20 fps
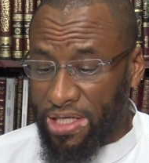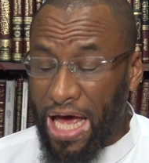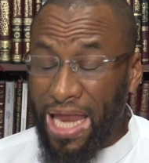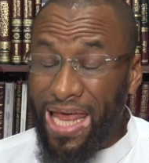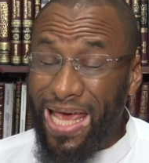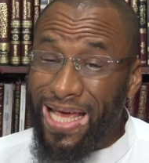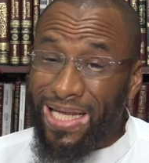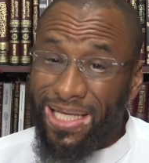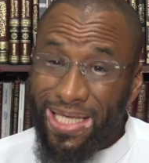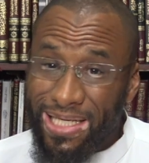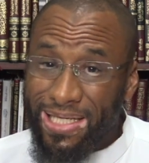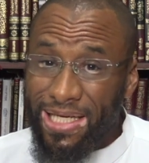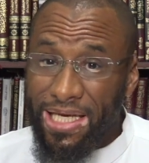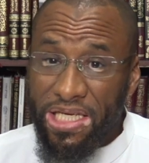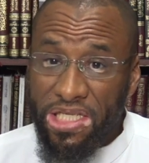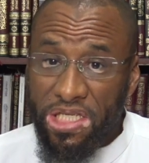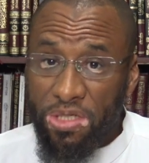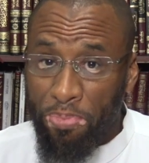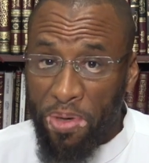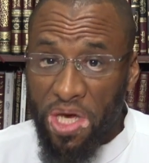wa ta'ala. It is
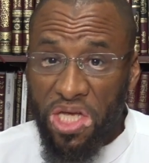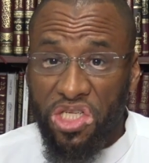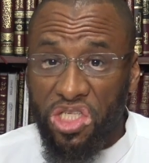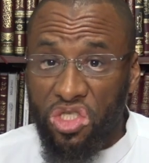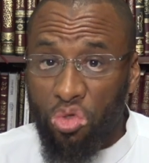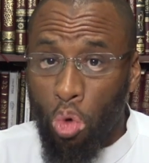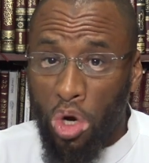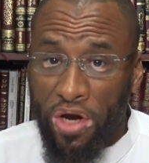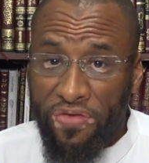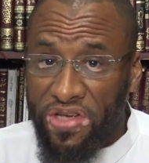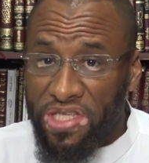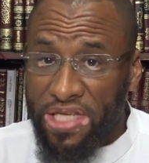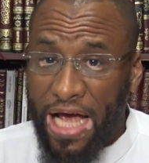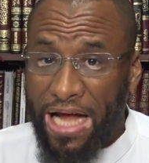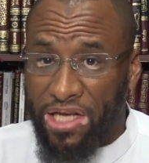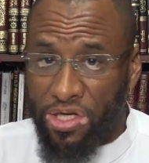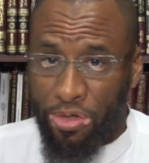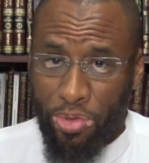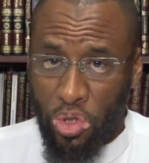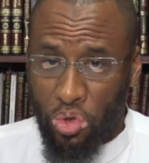His speech. It's one of His
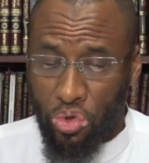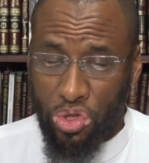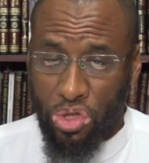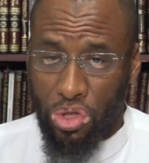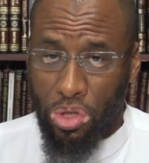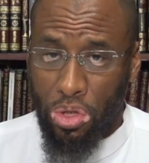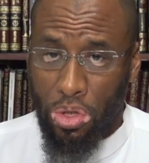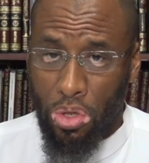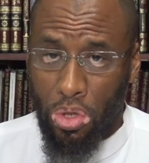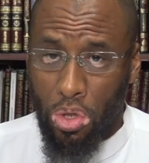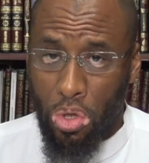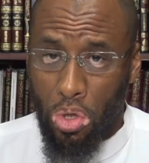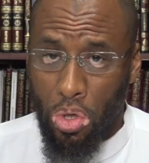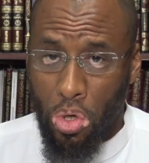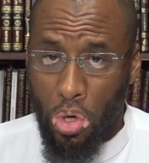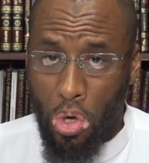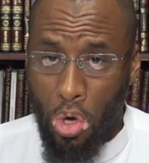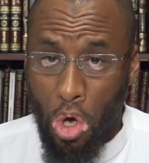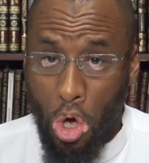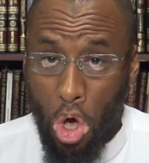attributes.
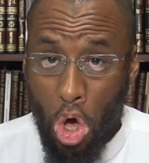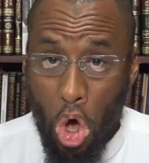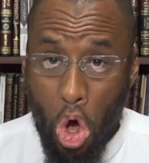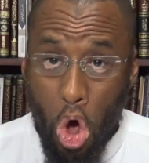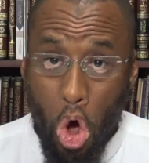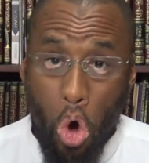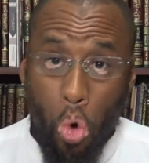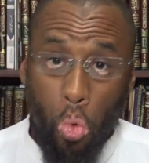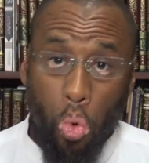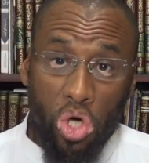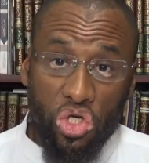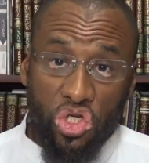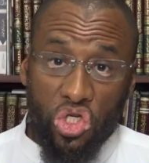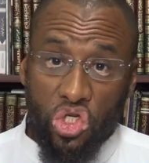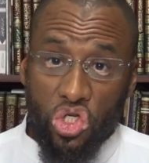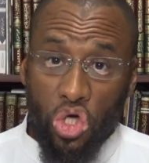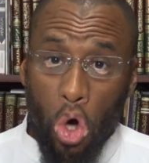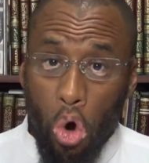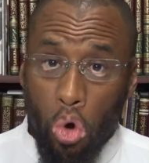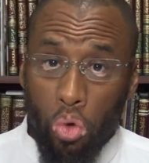Was
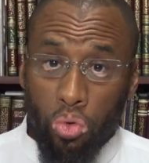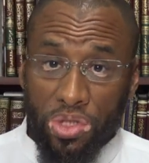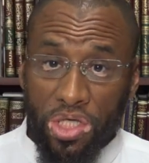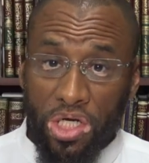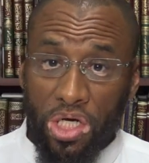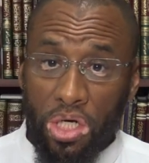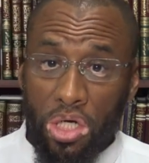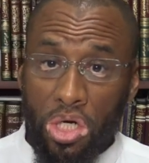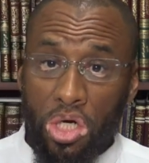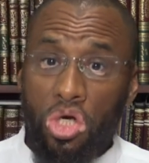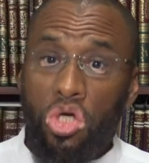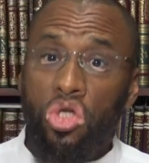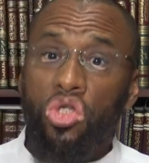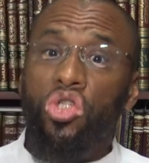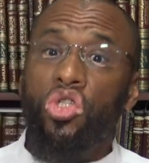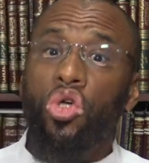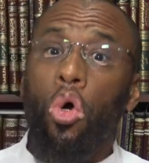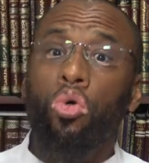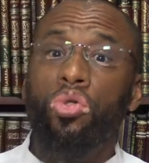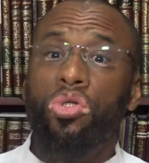sot,
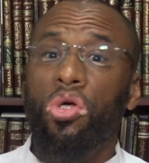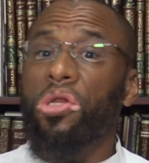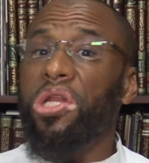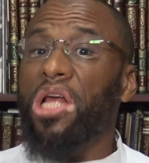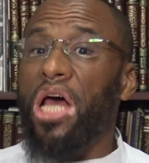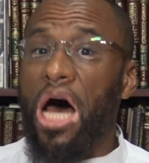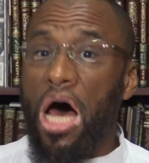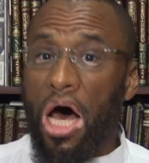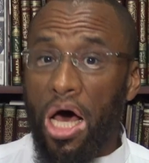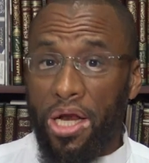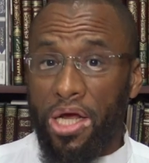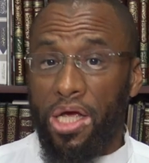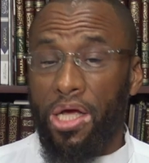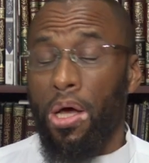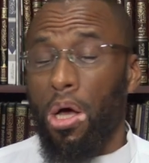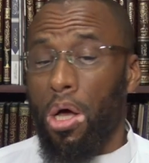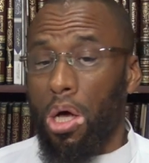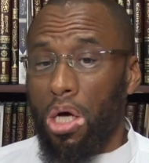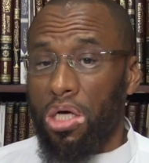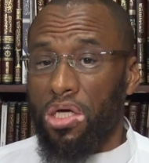sot
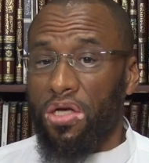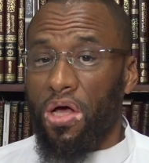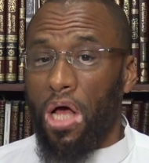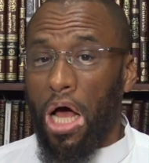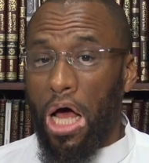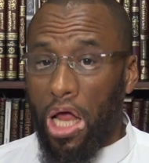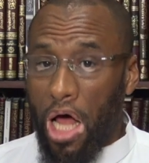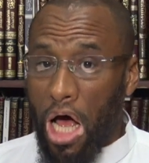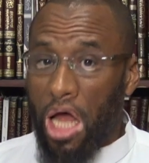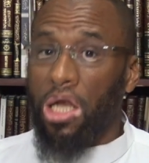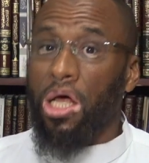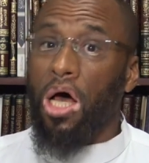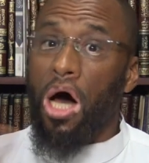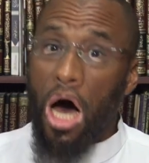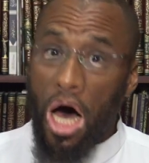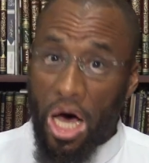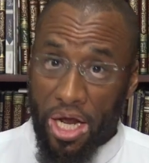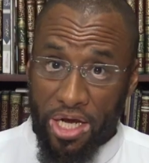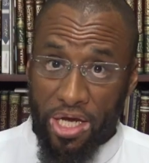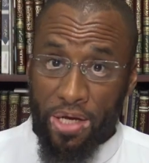al-qari, uh,
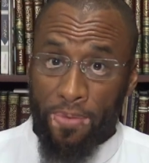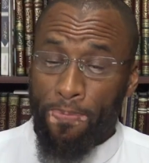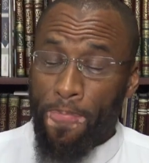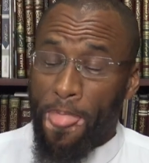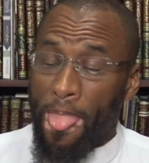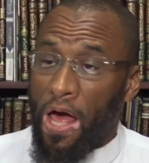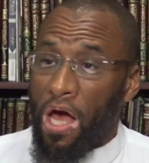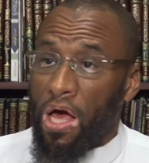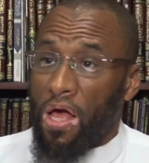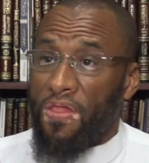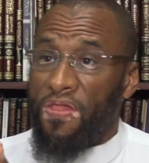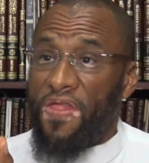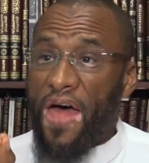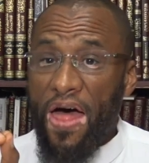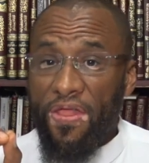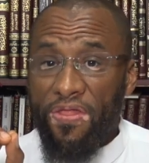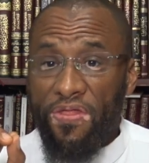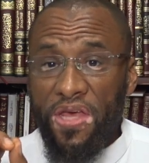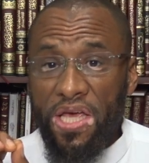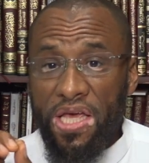al-qari,
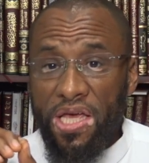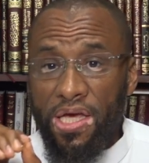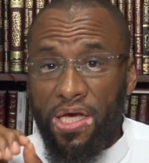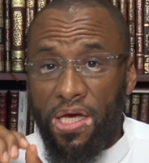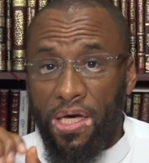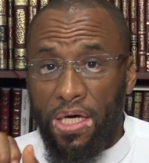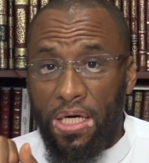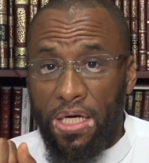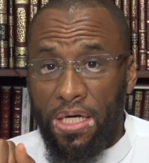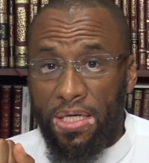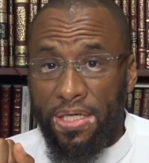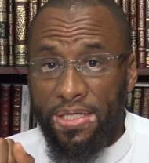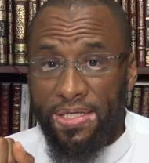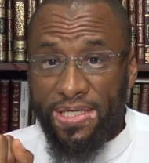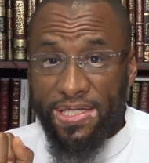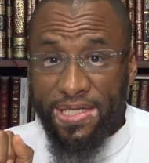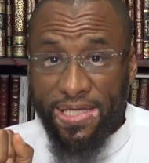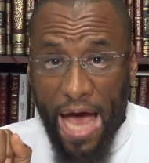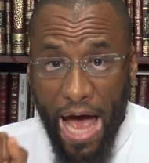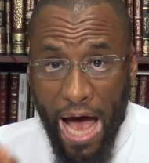that the
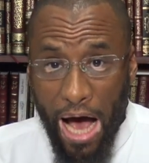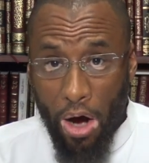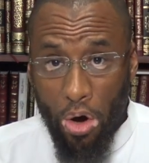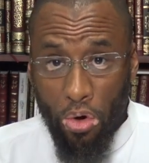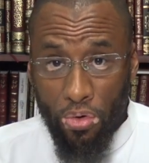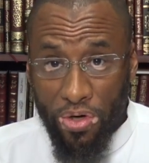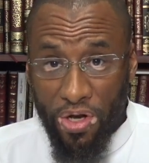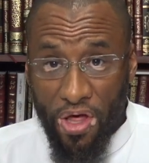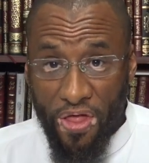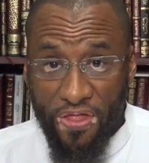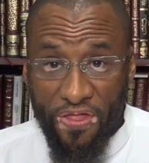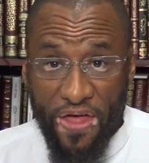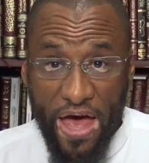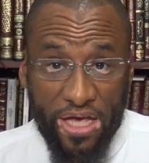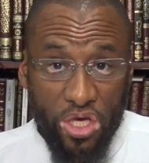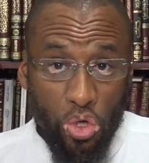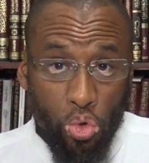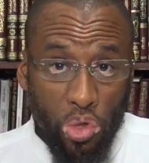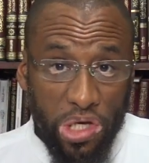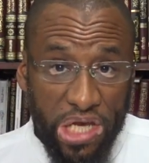sound
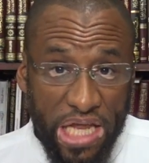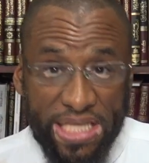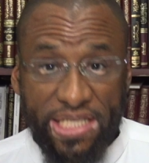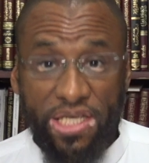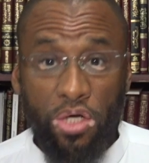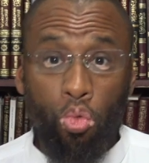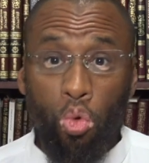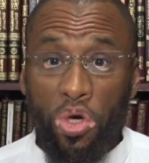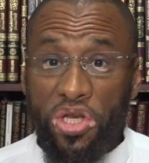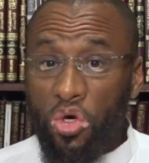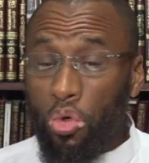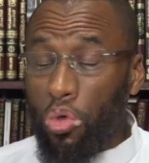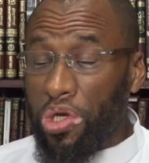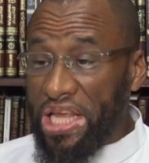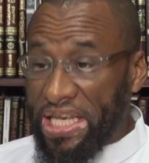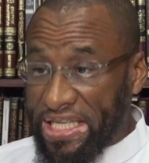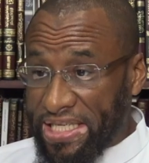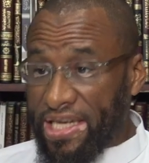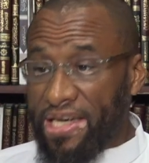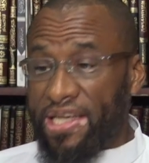that you listen, when you
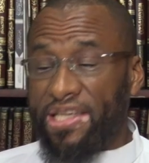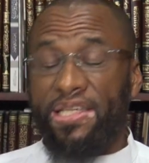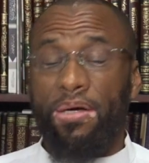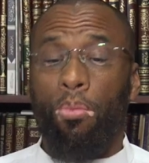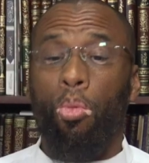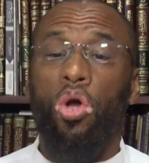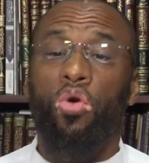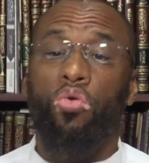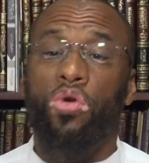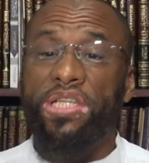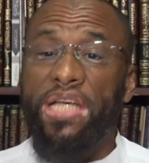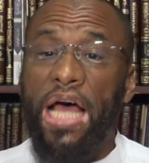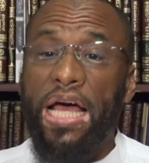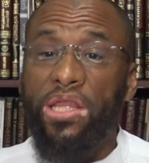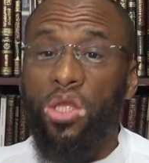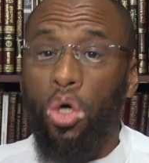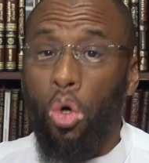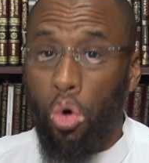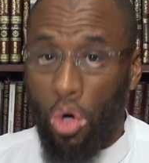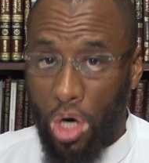listen to someone
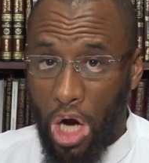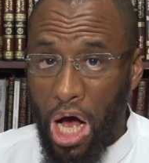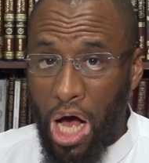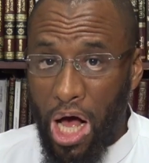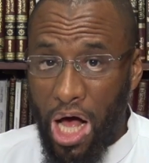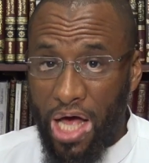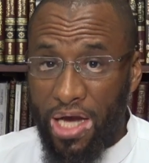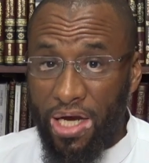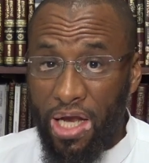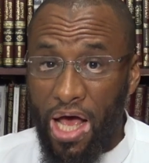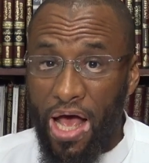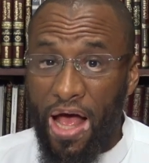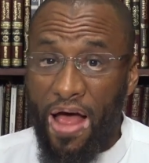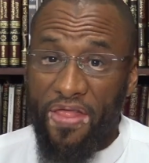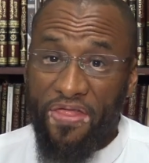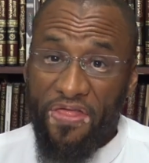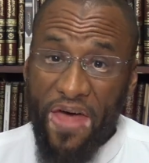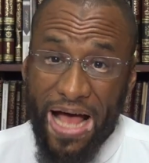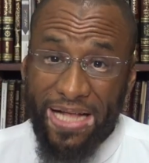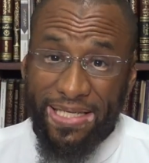recite the Quran,
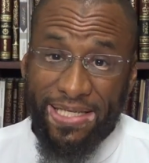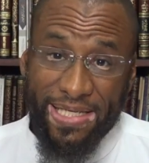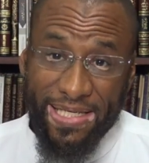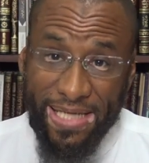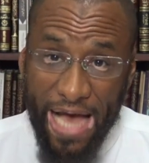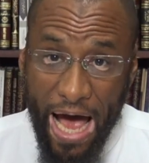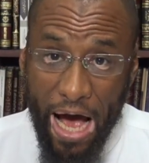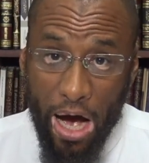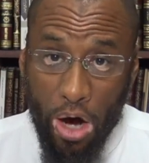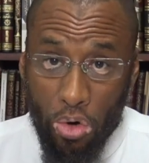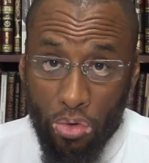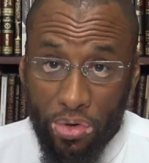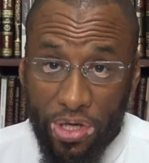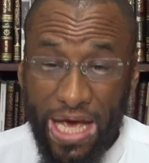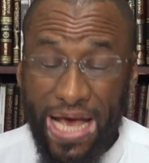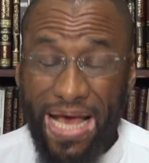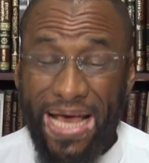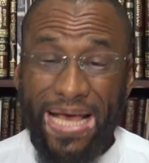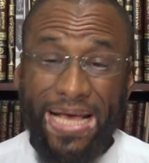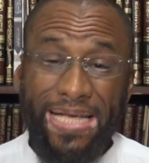that
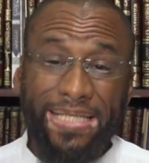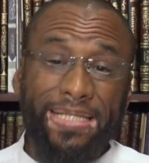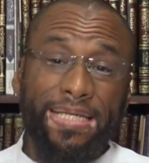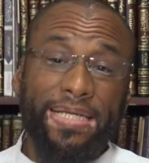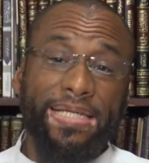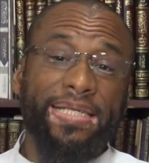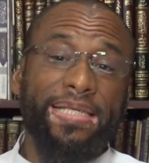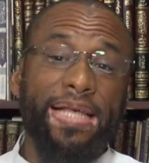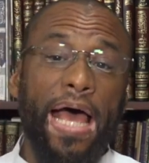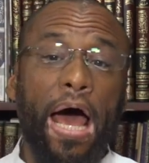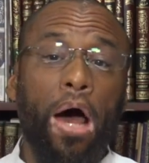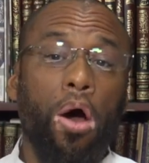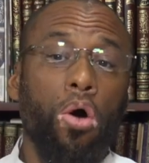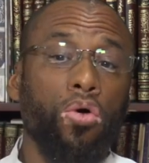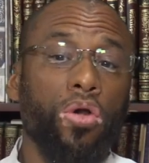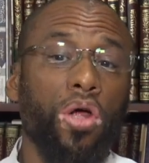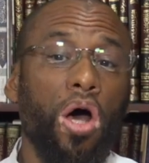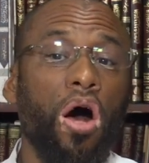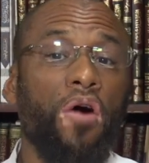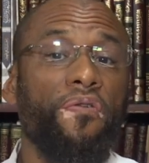sound is the
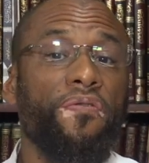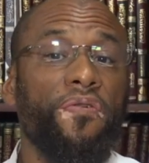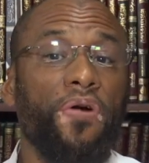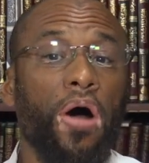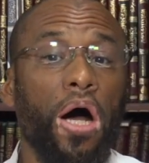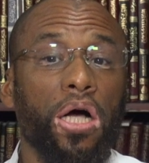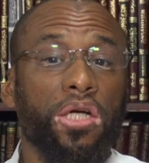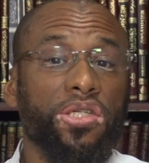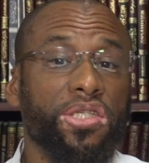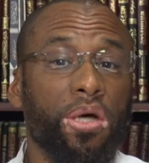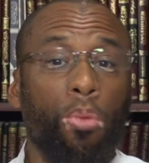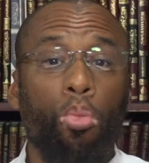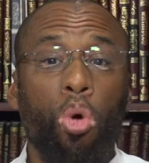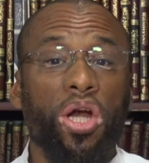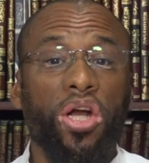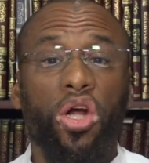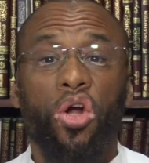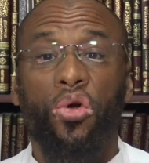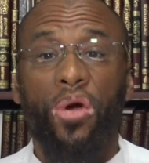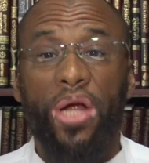sound of
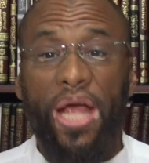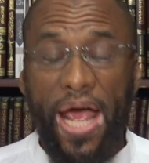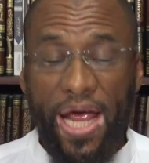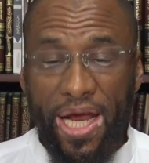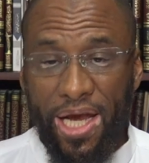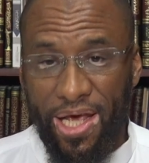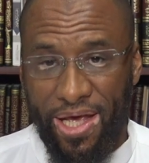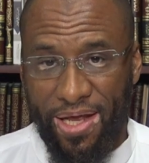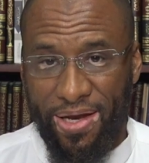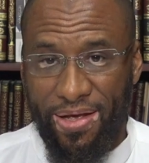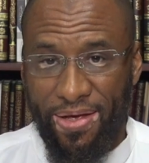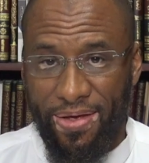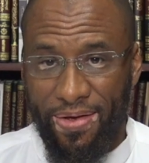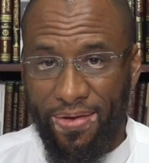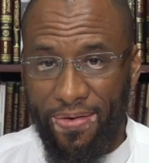someone created.